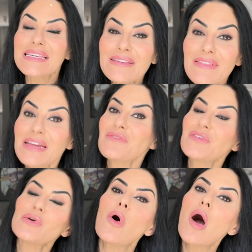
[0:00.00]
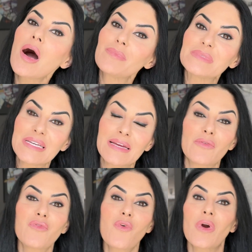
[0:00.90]
even if you opt in
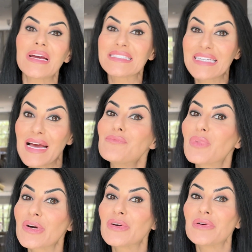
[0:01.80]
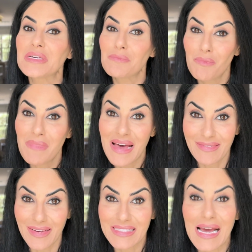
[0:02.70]
for a temporary
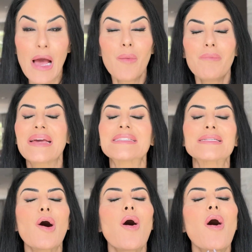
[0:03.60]
method, makes